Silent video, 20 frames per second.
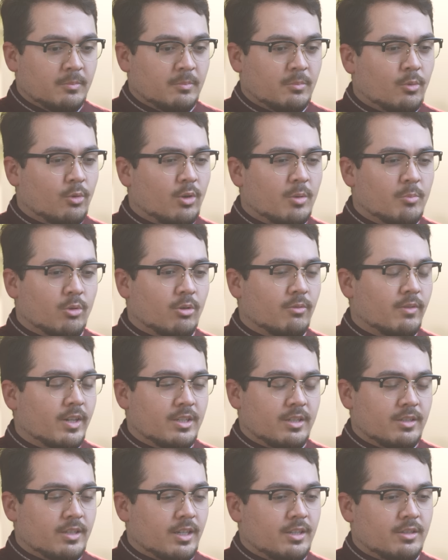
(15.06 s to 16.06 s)
more and more
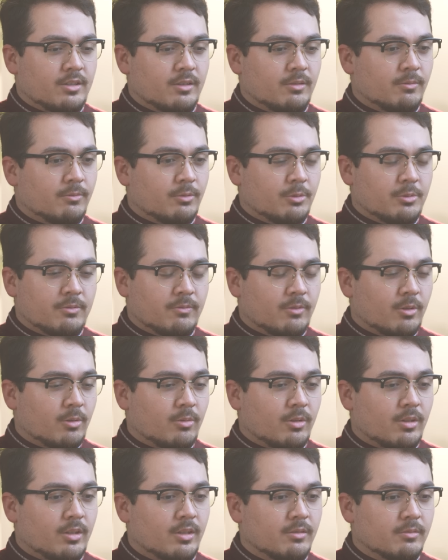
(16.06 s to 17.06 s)
vegetation, fruits
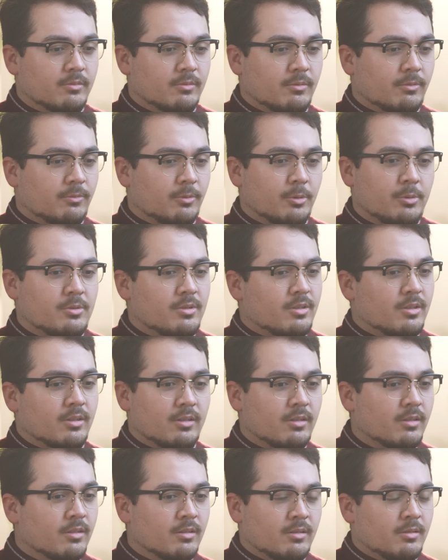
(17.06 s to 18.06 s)
forward, fruits
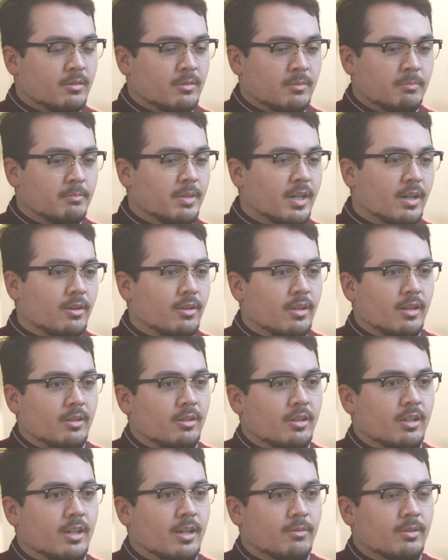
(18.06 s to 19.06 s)
better
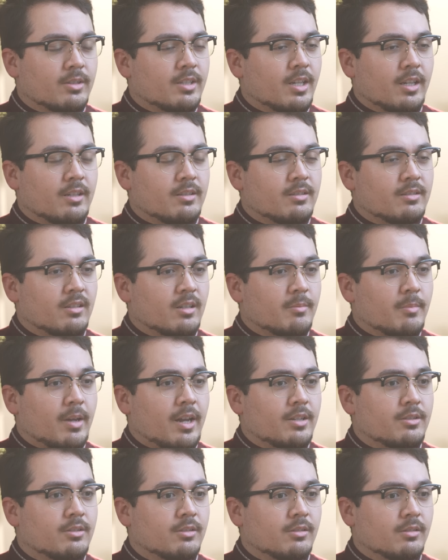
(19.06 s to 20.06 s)
than you could ever taste and
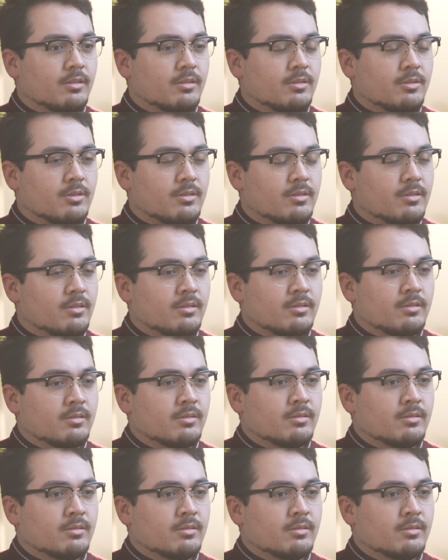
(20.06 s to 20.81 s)
imagine. Just